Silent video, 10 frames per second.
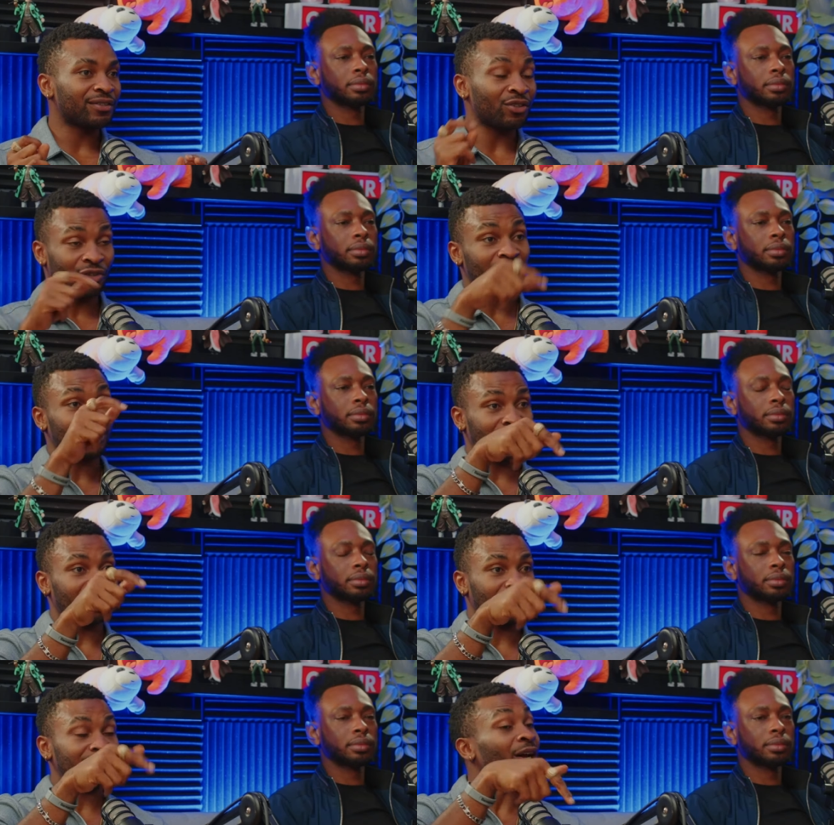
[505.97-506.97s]
Speaker 1: No, no, the the,
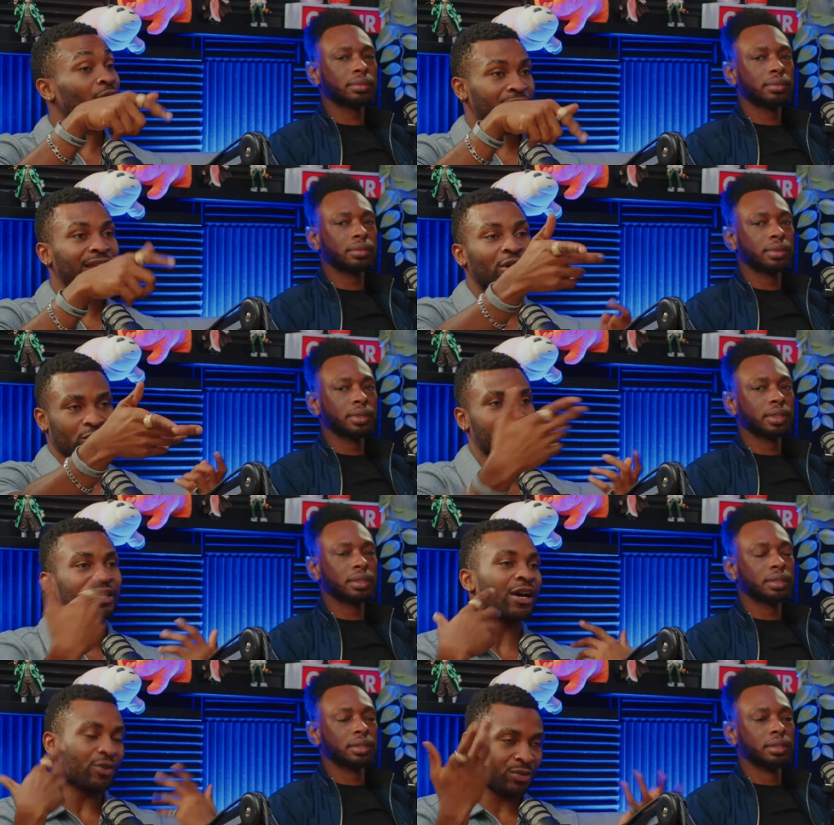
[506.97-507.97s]
the, the girl, the girl, okay.
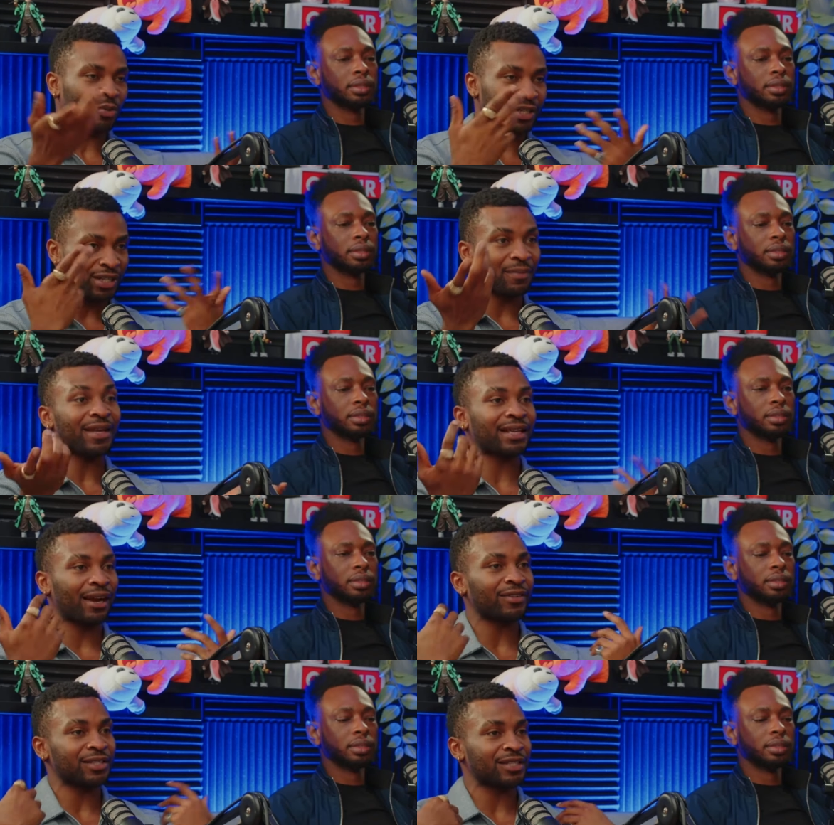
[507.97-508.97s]
the girl is one of the main
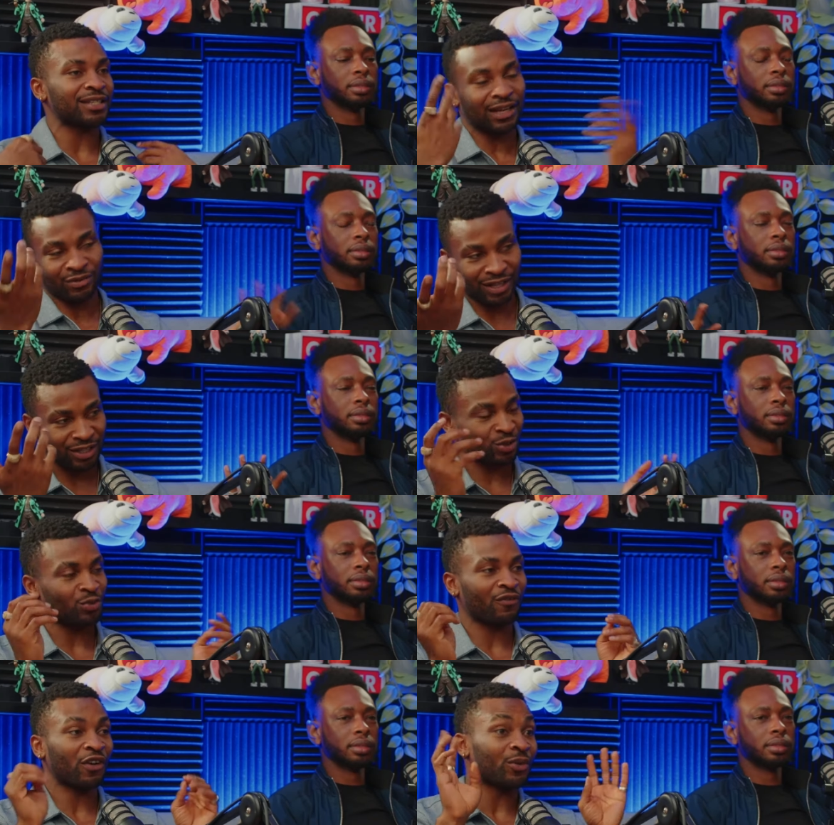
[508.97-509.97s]
characters in it, and mm -hmm. that's who
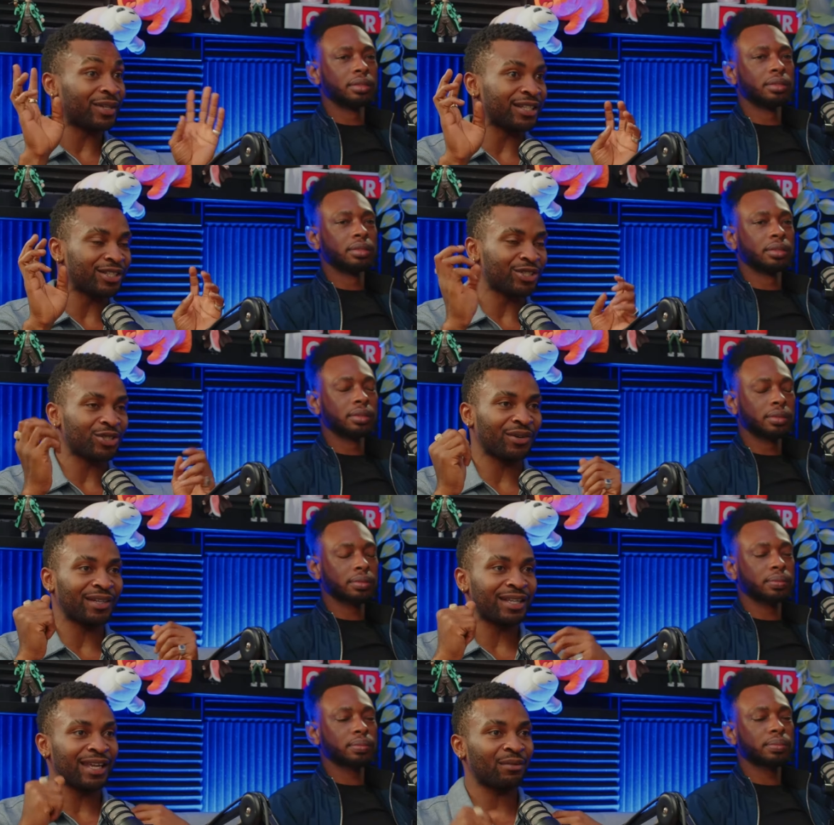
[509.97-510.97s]
we're following, Nichijou
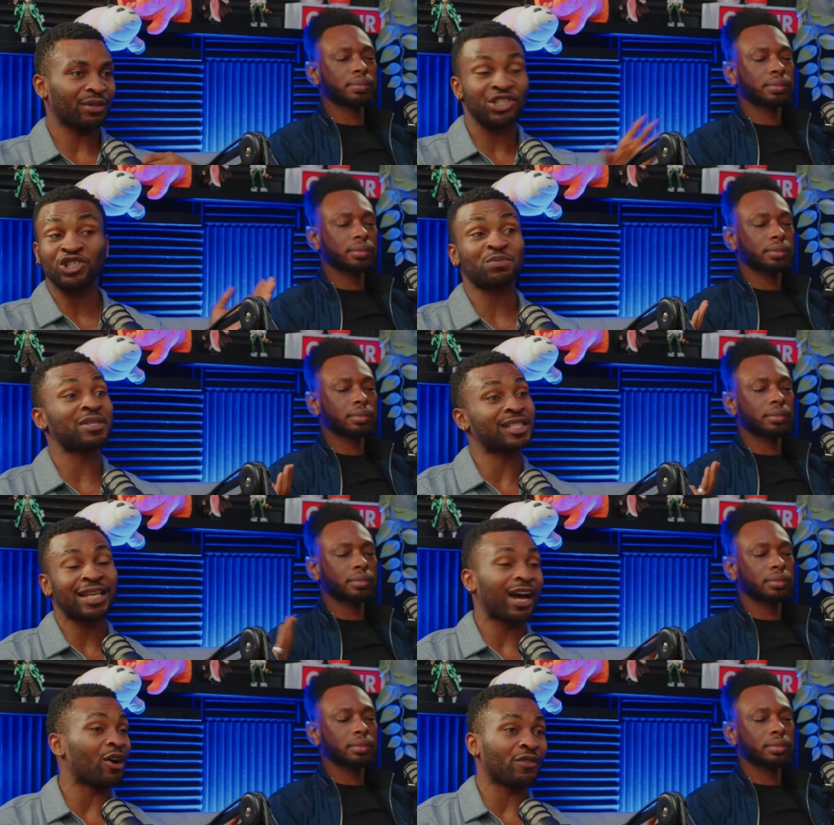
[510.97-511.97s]
in it, yeah. But she's just been
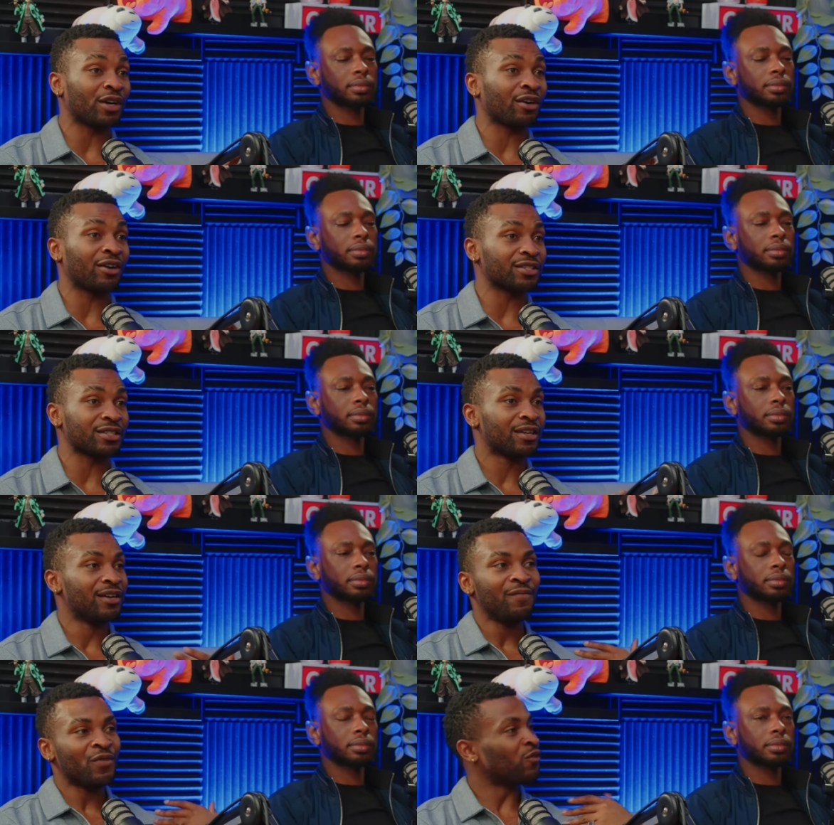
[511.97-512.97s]
sent out of her class
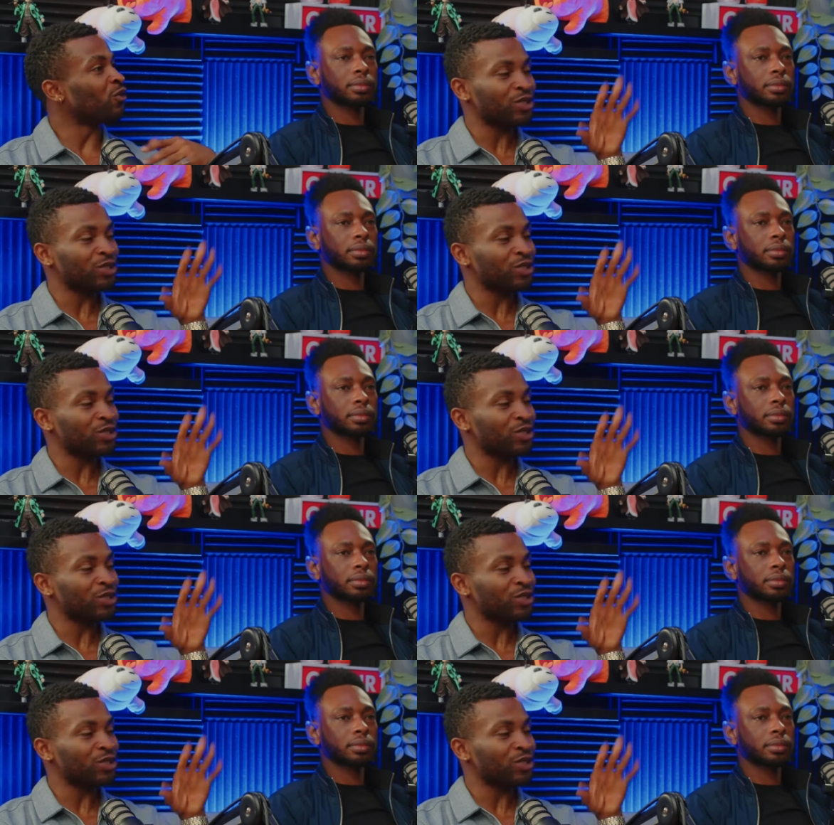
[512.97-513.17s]
for